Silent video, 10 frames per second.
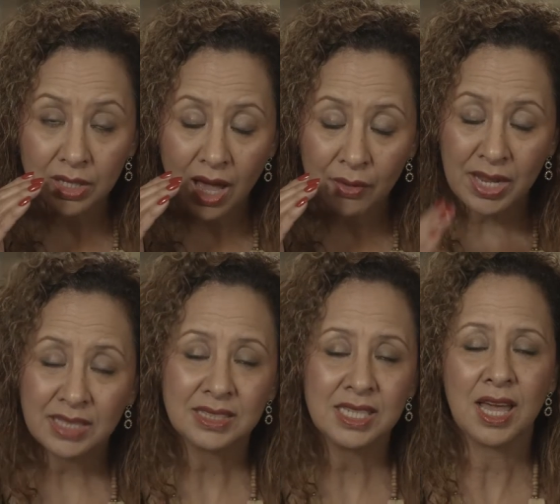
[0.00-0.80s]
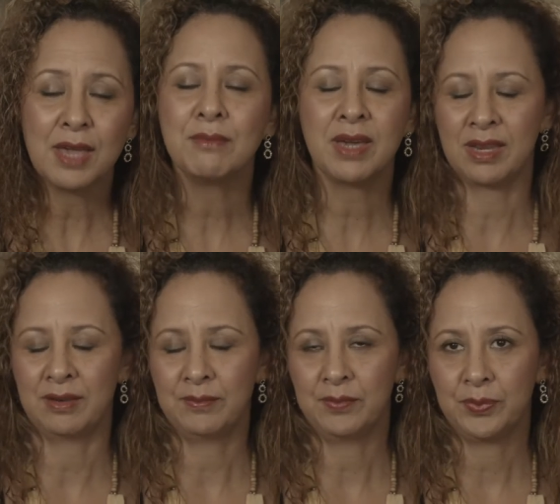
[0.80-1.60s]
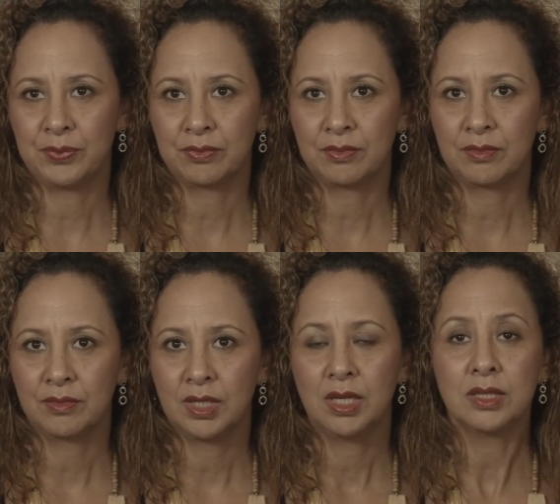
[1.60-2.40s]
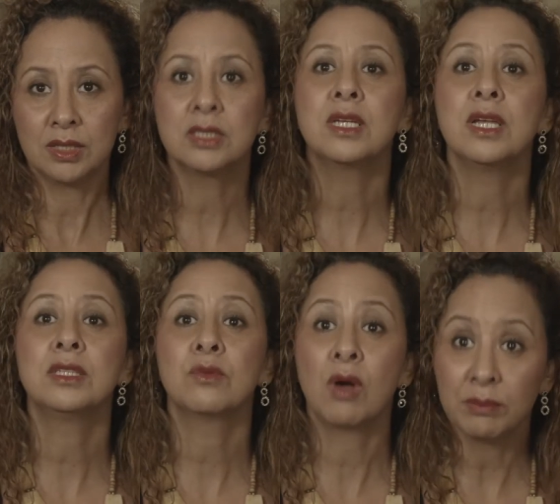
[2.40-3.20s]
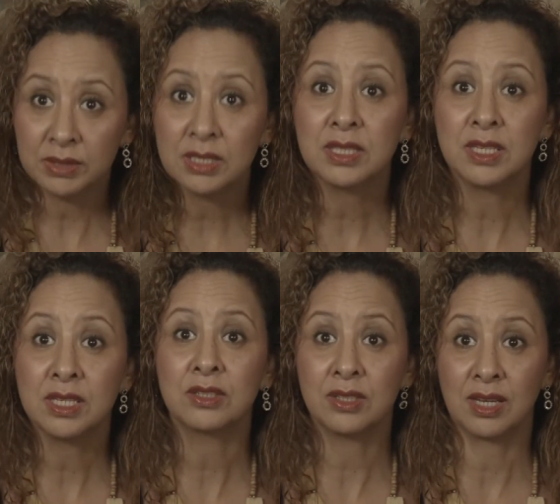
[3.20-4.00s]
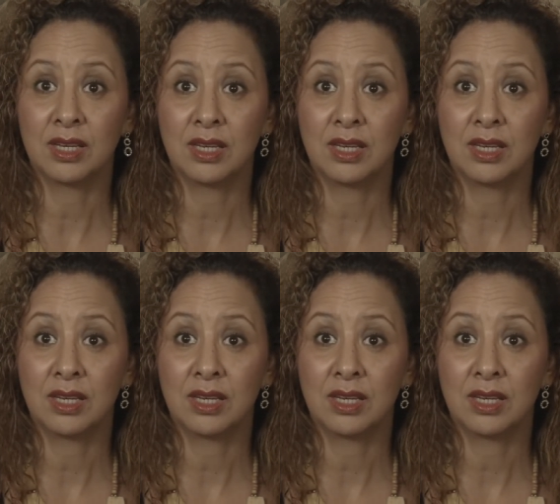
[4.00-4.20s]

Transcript: And I said, Amen. This is the reason why I'm sitting here today.